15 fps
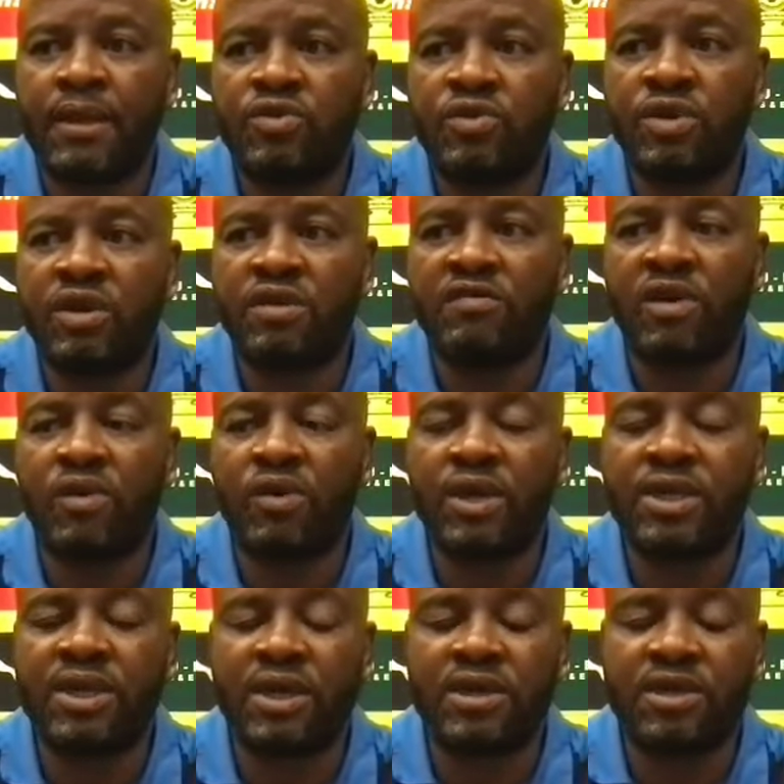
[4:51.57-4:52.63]
to give away
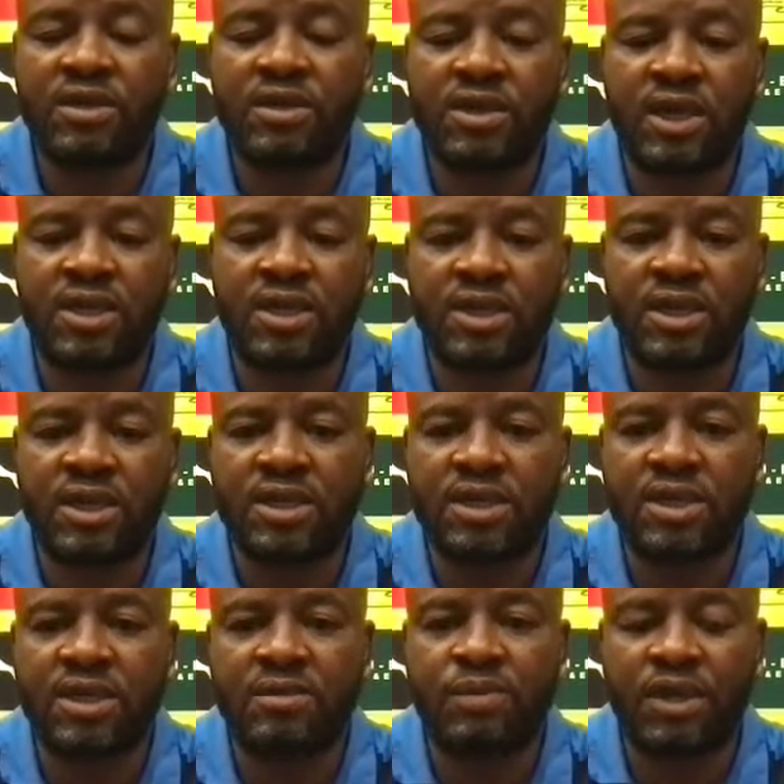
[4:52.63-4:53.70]
such
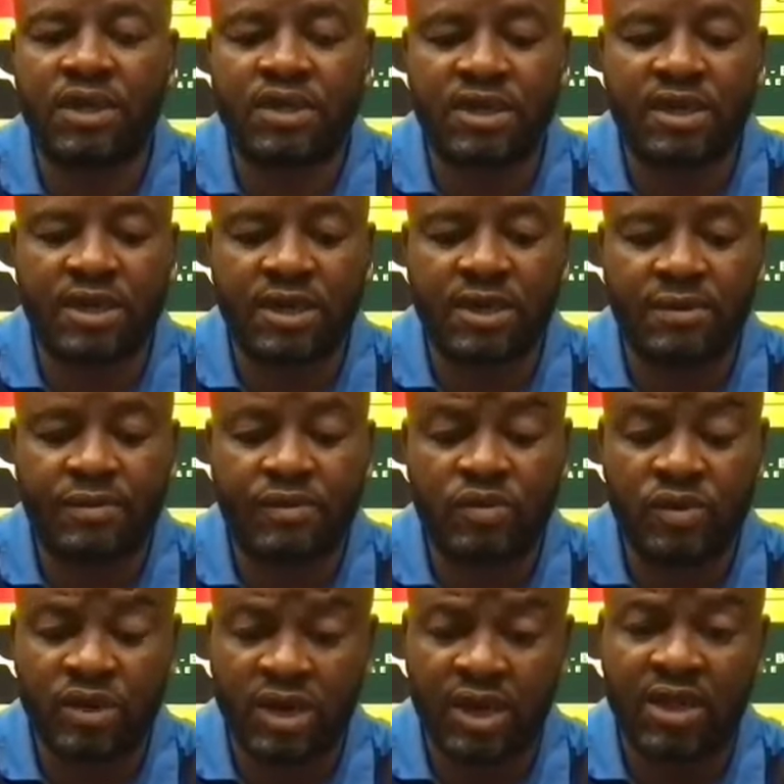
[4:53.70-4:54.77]
chances. But
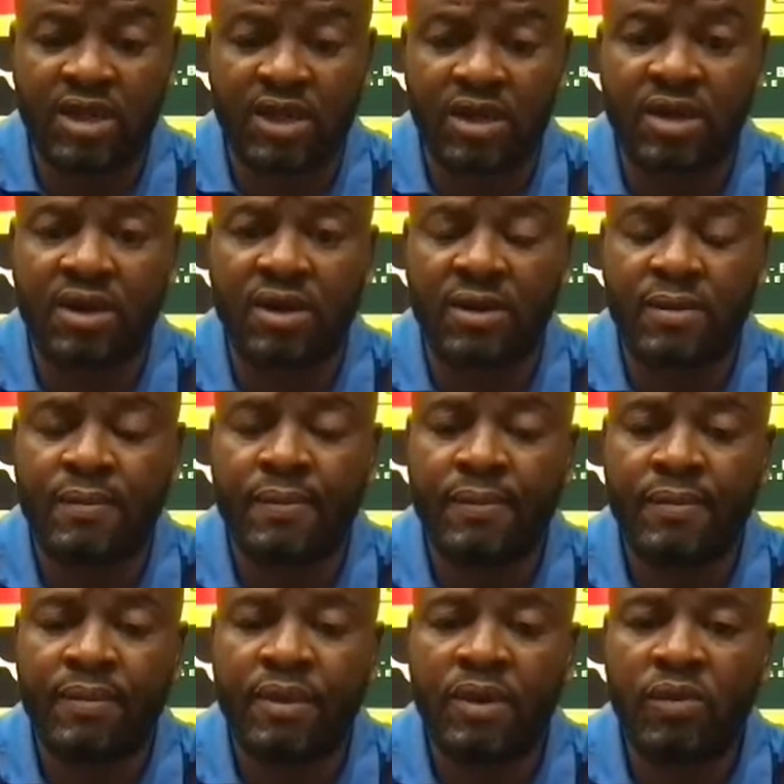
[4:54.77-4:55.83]
today, I think
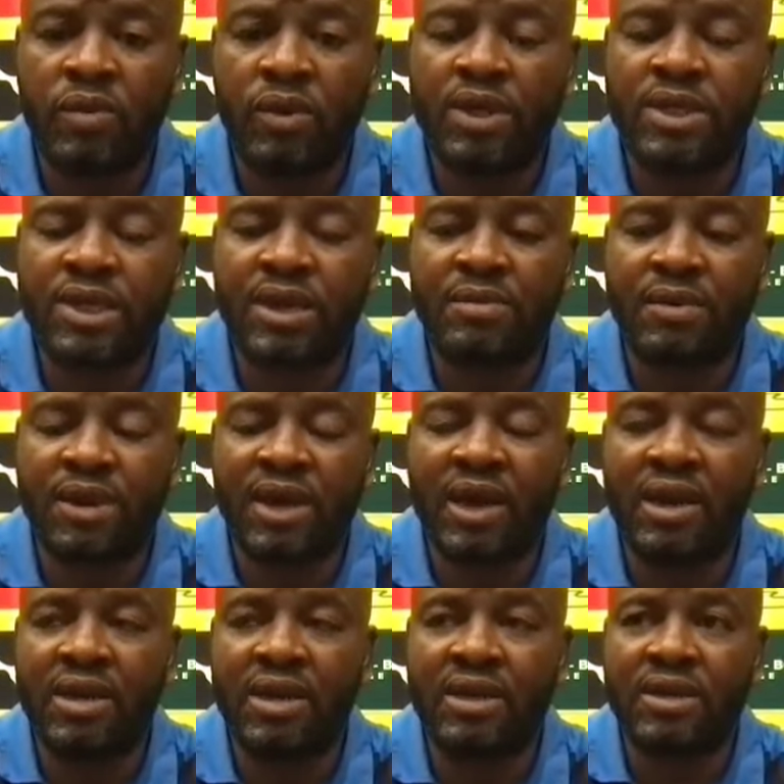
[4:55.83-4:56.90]
we had some
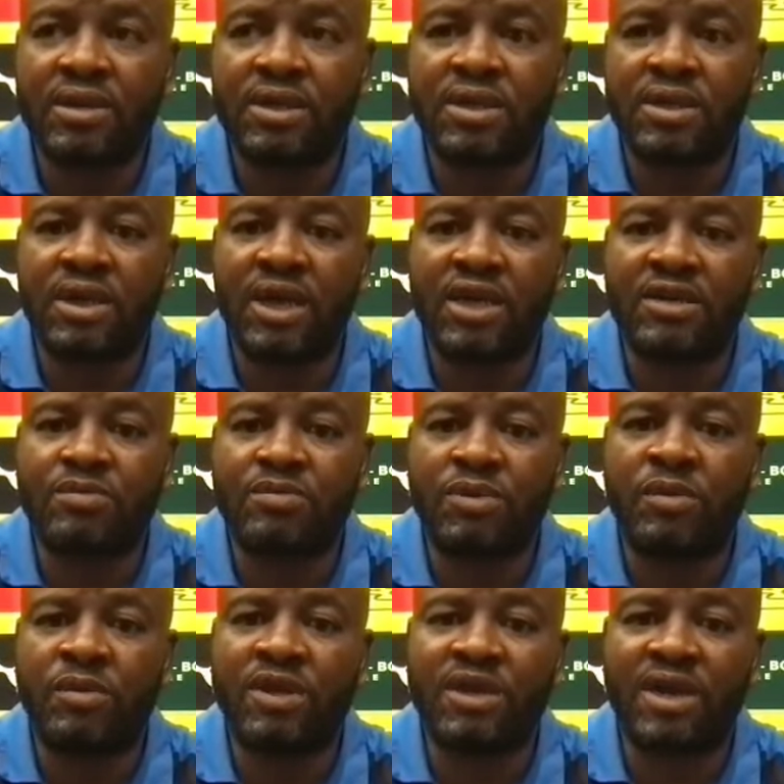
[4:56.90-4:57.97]
really serious
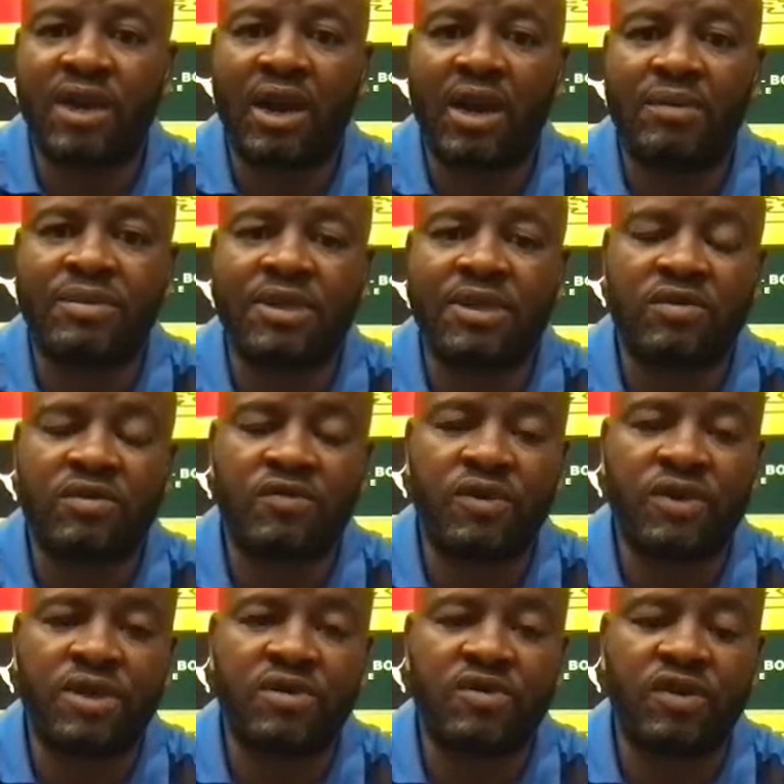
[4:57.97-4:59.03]
momentary lapses of
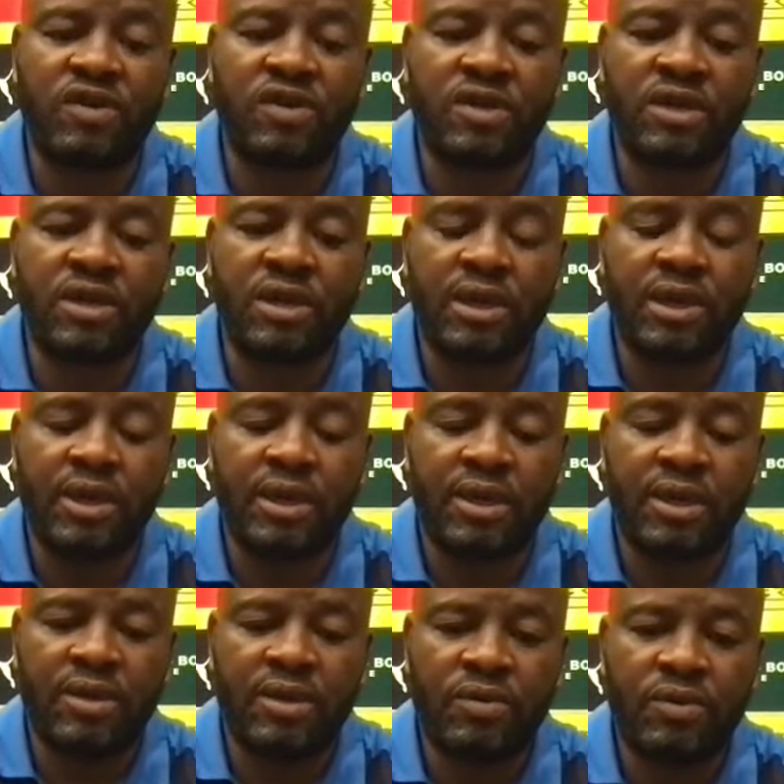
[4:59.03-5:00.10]
concentration.
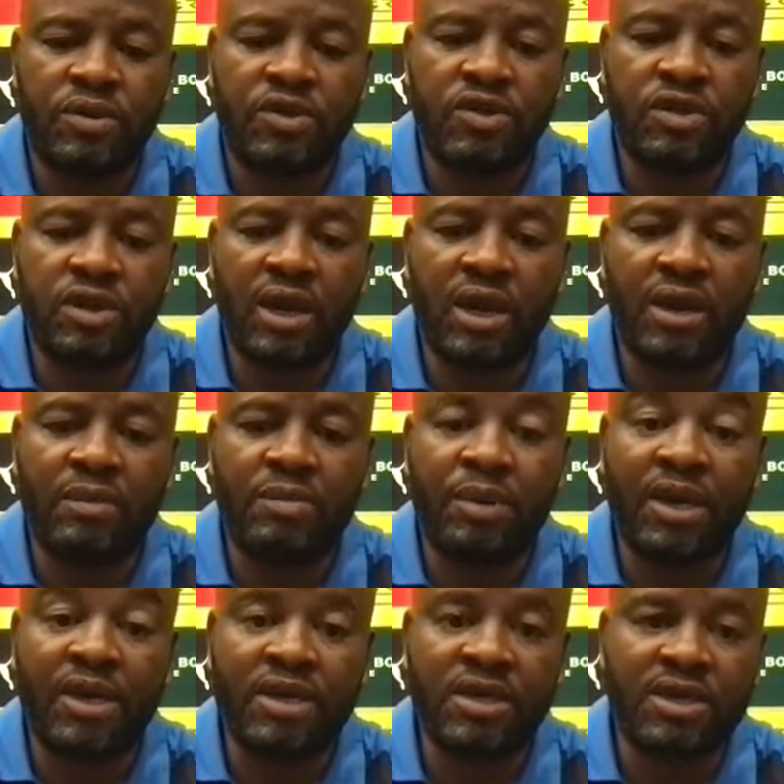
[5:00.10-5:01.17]
which nearly
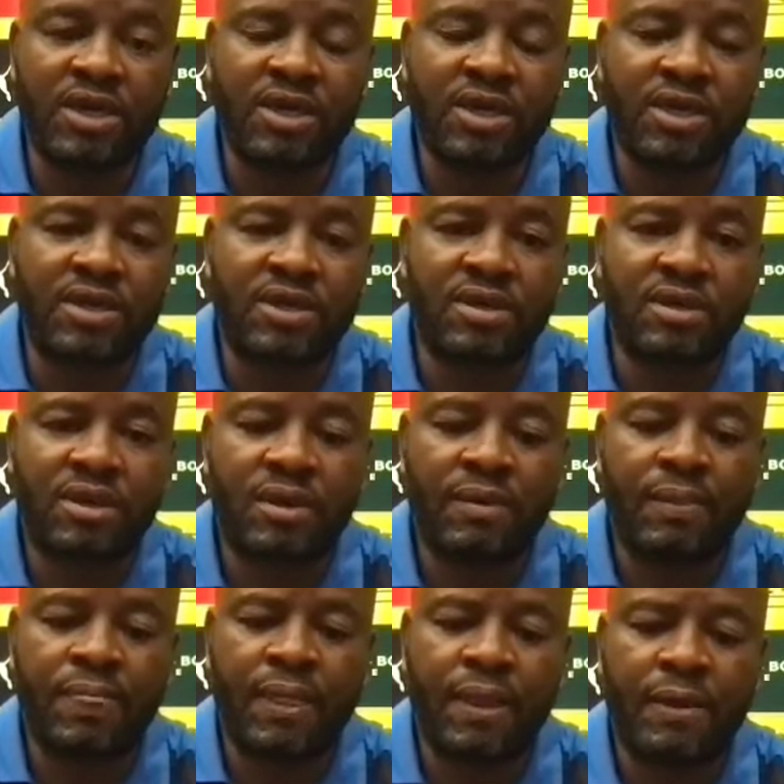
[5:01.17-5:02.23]
punished us.
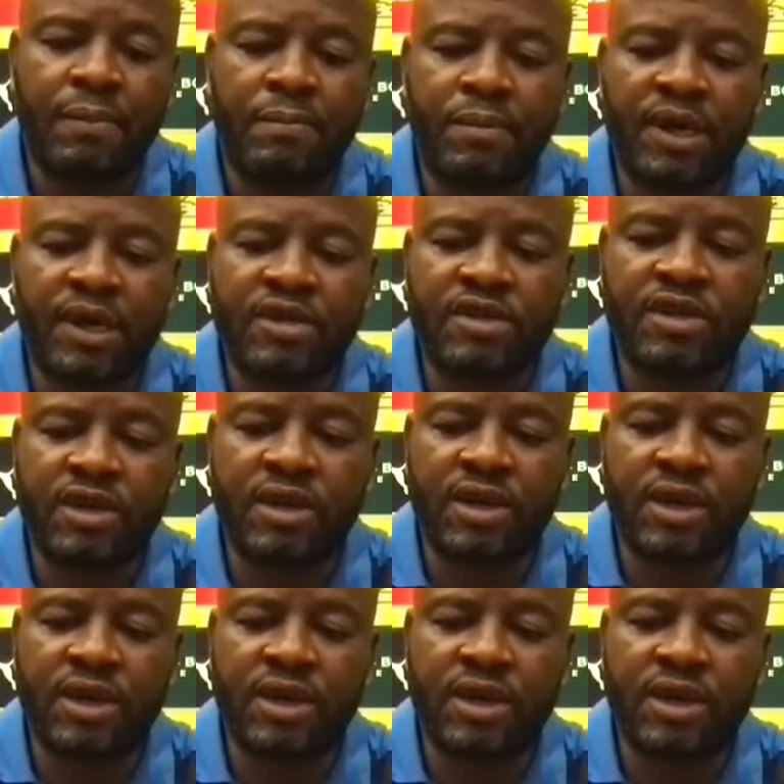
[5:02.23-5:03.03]
But